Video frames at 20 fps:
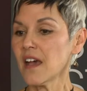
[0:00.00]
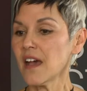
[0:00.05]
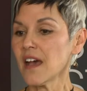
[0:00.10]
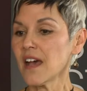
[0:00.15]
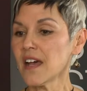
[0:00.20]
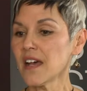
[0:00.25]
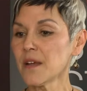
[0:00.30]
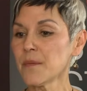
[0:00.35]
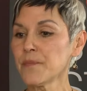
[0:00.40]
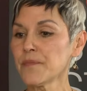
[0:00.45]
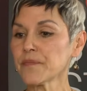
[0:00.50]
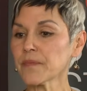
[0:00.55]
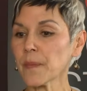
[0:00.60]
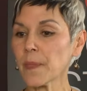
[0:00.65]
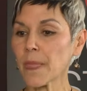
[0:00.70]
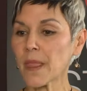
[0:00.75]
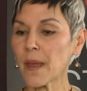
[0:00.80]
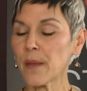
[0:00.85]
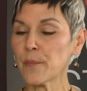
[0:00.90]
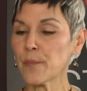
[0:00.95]
Um,
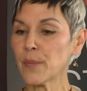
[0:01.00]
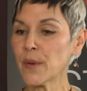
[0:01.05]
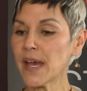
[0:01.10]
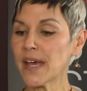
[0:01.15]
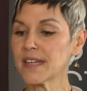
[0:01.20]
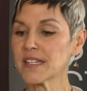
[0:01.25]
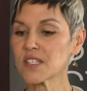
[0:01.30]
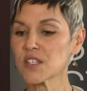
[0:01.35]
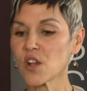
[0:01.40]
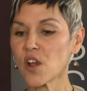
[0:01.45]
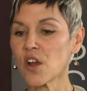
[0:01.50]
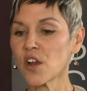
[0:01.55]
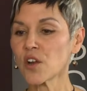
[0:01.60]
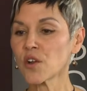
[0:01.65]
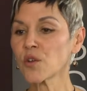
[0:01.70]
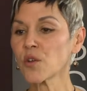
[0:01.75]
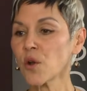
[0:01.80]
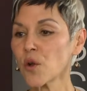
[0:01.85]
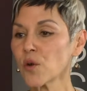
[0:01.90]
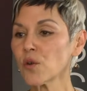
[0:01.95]
but our
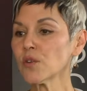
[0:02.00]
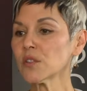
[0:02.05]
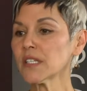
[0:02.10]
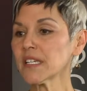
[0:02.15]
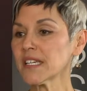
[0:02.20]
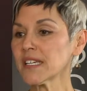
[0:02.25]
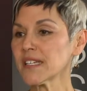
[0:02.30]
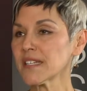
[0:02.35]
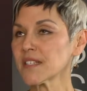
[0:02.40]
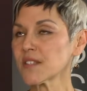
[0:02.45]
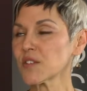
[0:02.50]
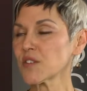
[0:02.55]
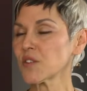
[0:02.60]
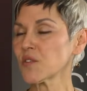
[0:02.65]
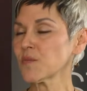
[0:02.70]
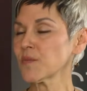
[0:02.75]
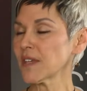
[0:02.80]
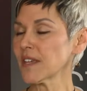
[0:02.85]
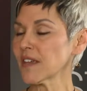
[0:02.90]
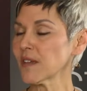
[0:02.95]
goal is
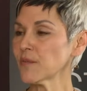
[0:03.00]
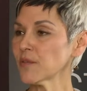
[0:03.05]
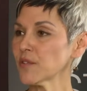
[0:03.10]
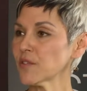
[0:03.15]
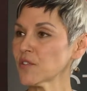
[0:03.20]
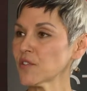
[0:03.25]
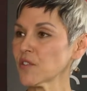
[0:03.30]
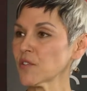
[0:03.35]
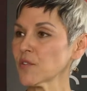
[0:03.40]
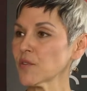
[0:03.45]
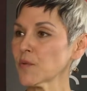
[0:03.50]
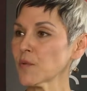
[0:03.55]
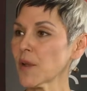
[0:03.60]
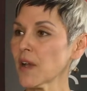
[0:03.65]
to be able to